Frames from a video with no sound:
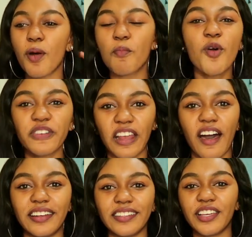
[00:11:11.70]
moving
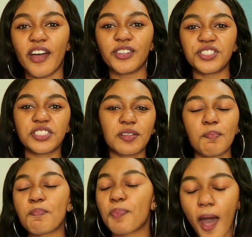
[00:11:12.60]
on, you know, she's a
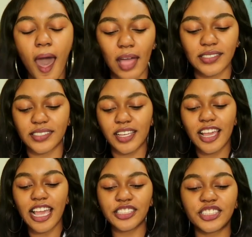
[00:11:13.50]
boss.
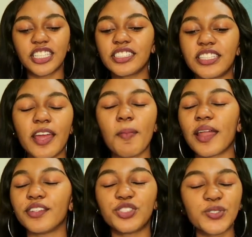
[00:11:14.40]
And she's there
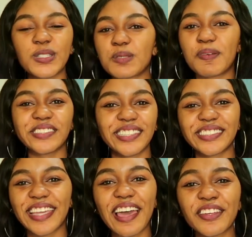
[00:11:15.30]
about to do this
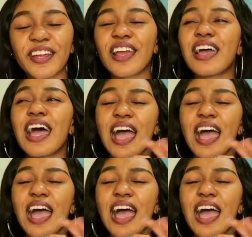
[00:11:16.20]
business together.